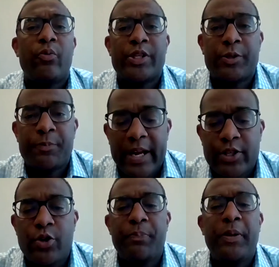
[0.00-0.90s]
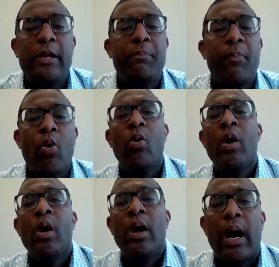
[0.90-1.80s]
respect your people.
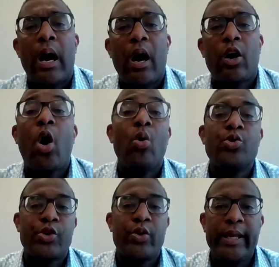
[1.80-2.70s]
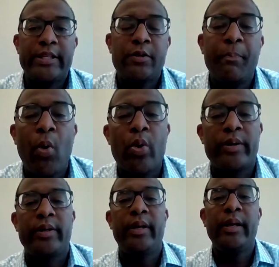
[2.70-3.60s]
Culture is
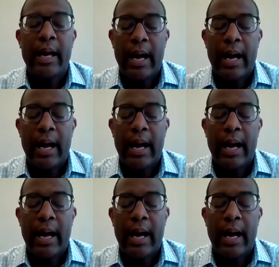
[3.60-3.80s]
important.